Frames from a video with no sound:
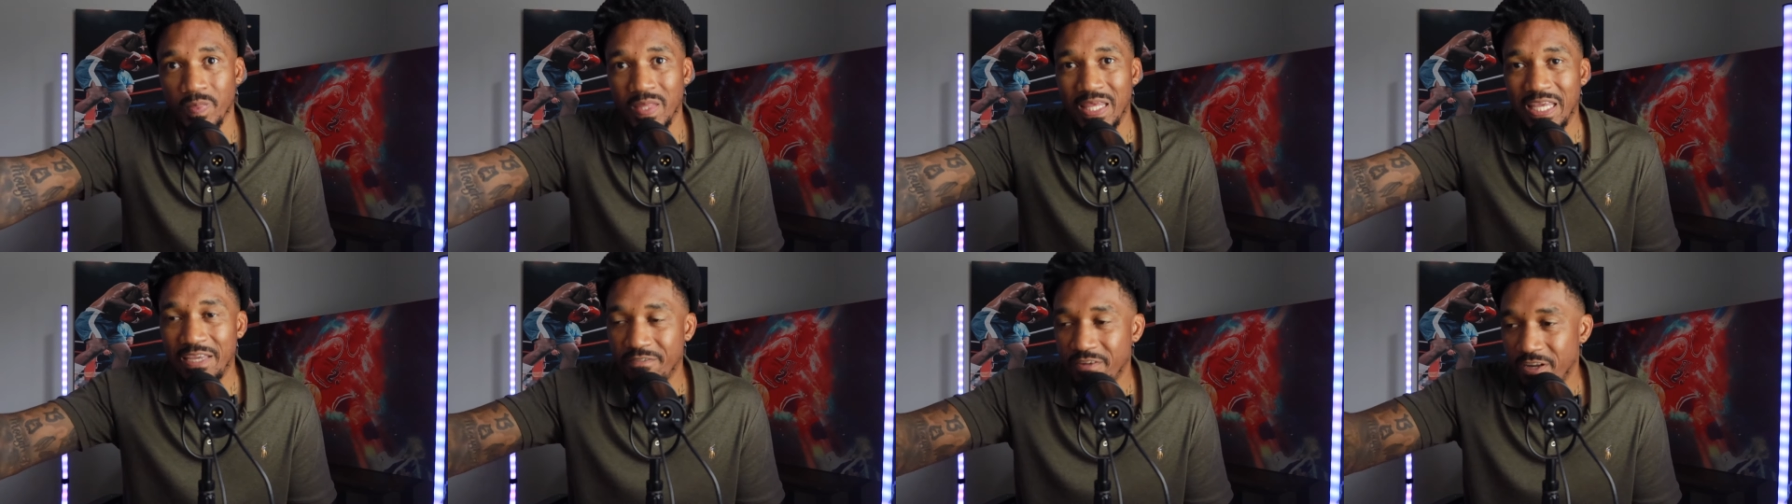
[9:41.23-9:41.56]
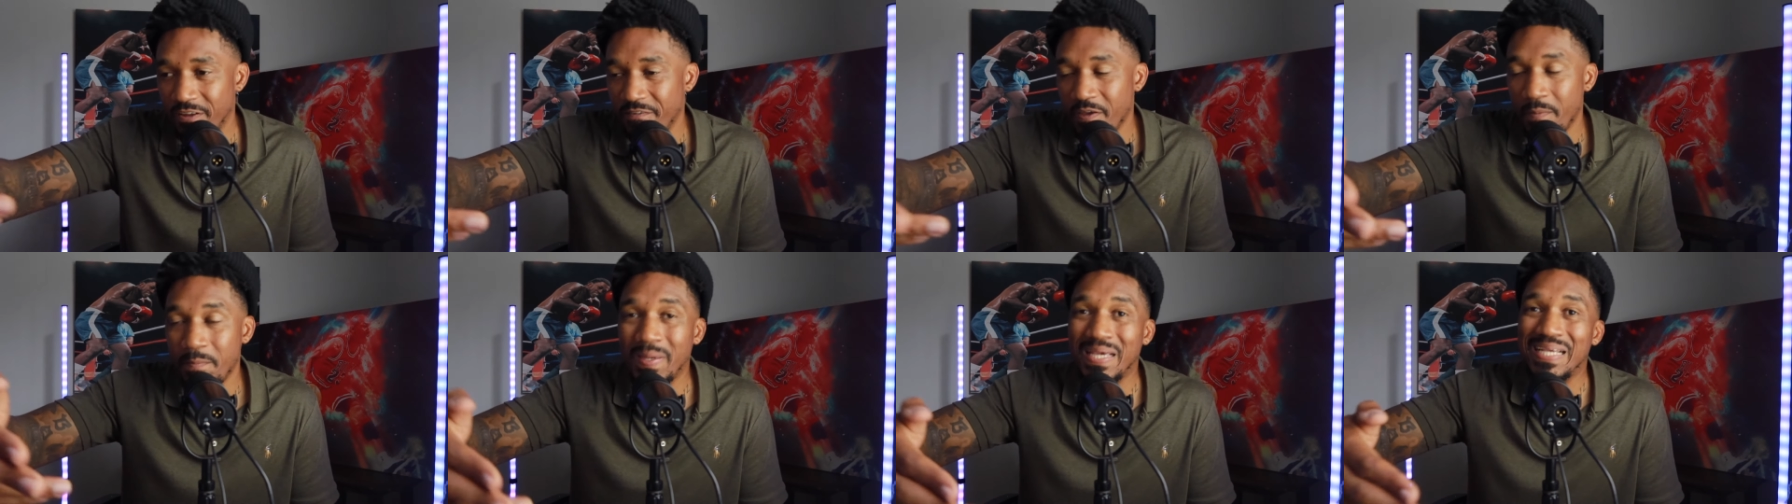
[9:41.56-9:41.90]
even
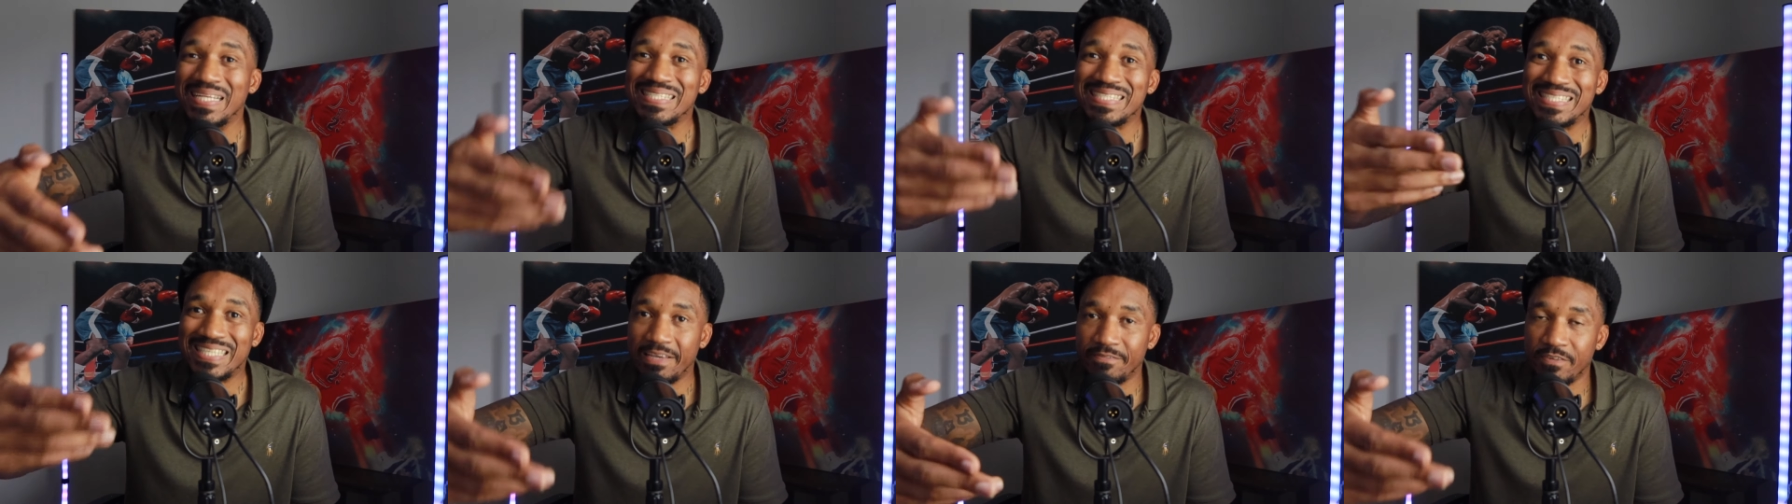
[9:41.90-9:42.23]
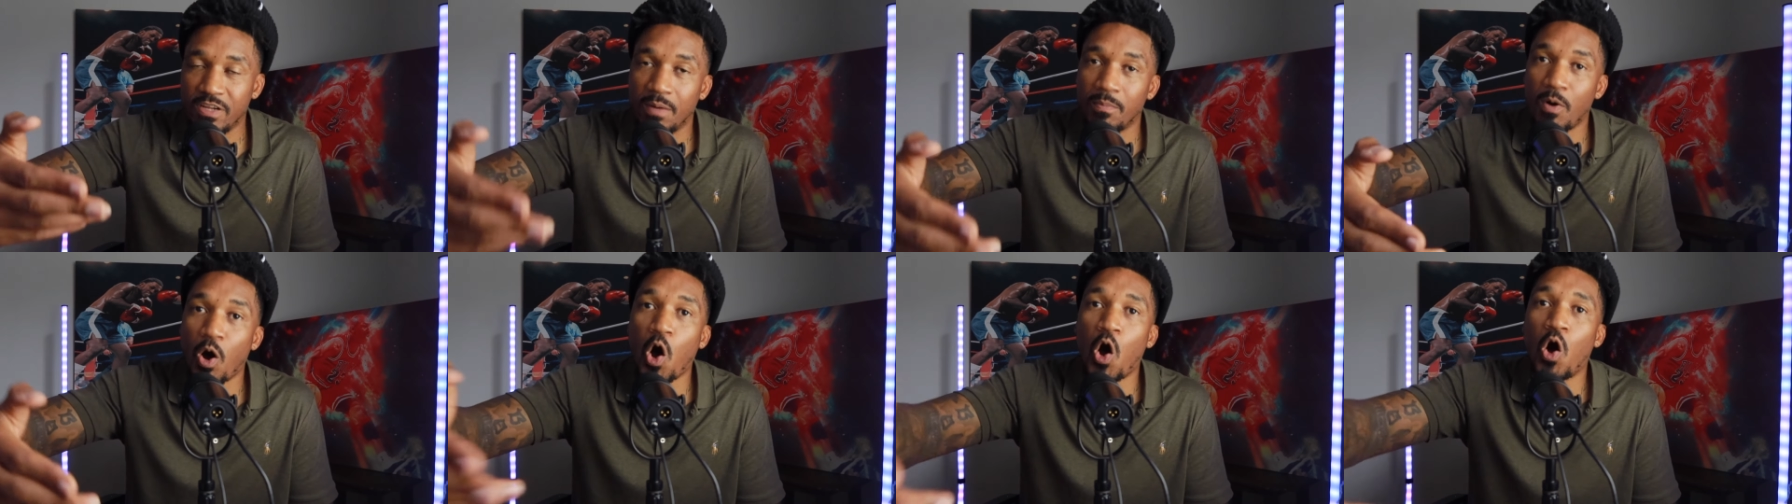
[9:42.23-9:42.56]
if it means
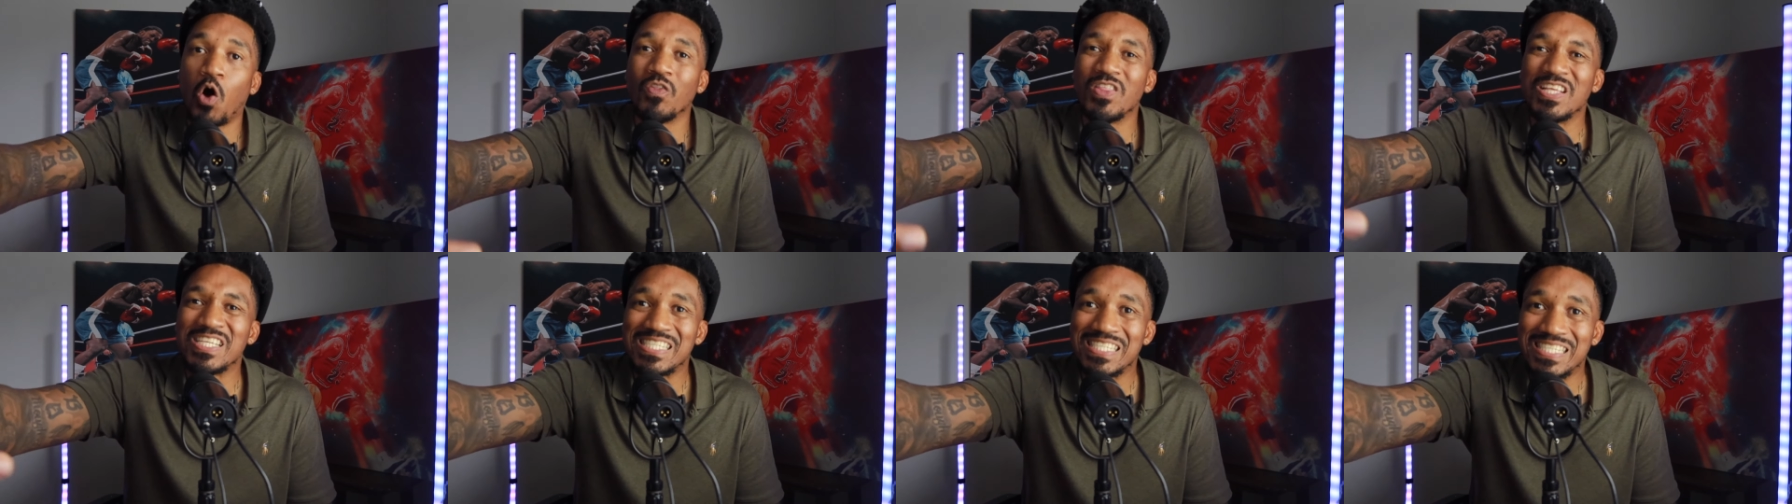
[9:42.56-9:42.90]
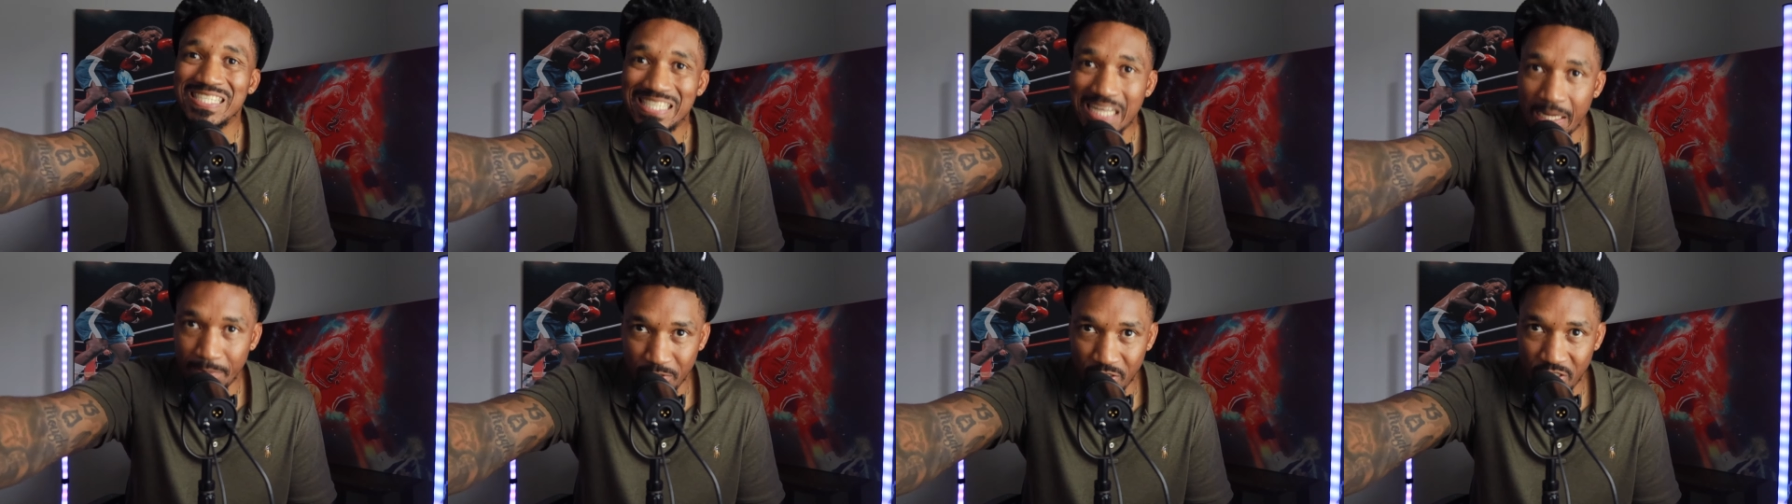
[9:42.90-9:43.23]
giving up all the
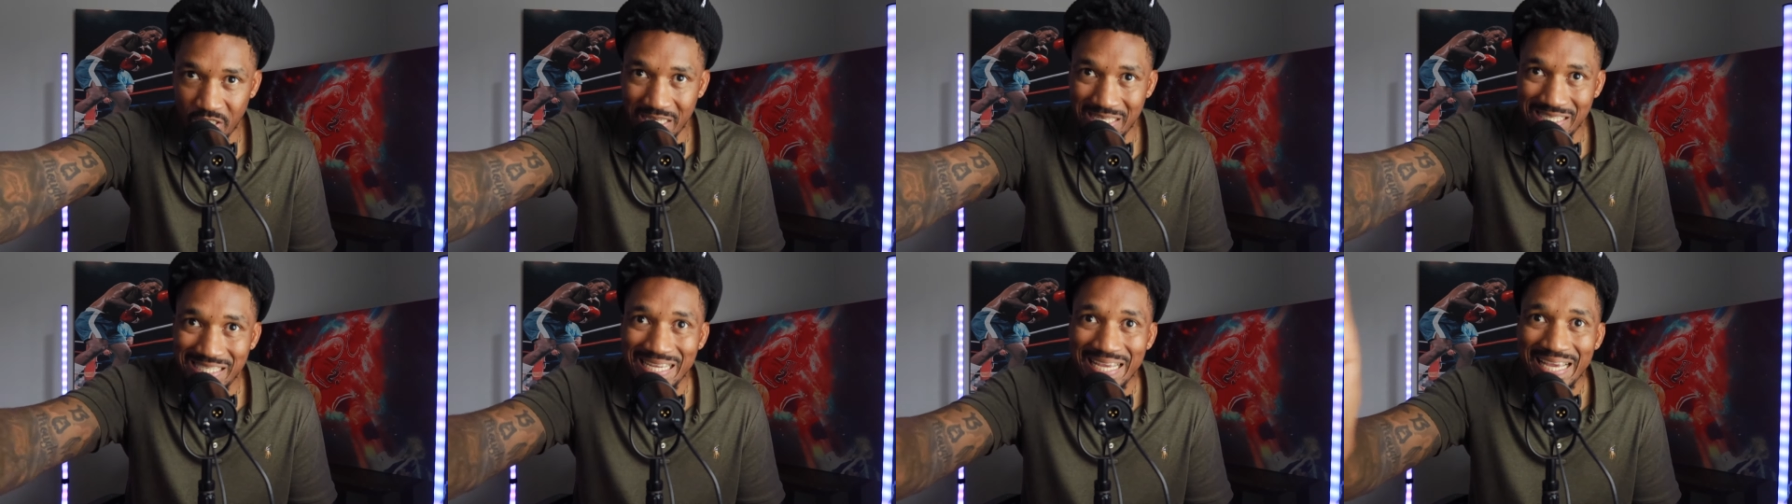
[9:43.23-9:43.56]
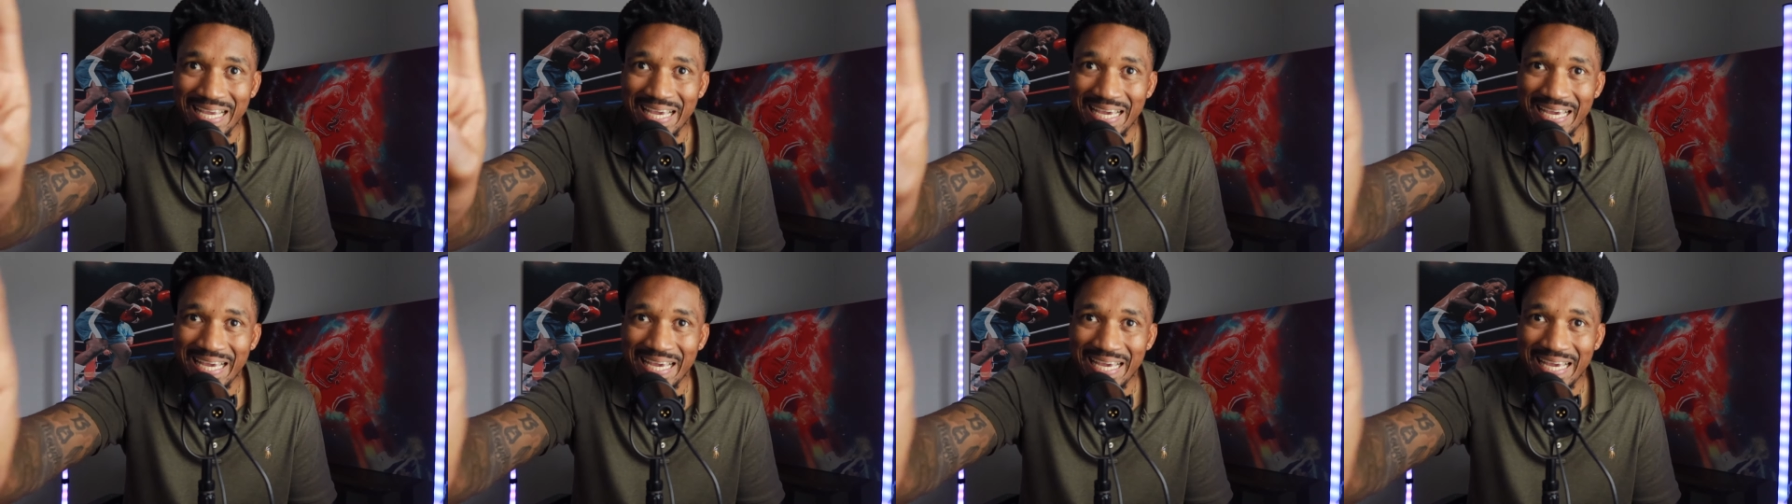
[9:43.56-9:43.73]
substance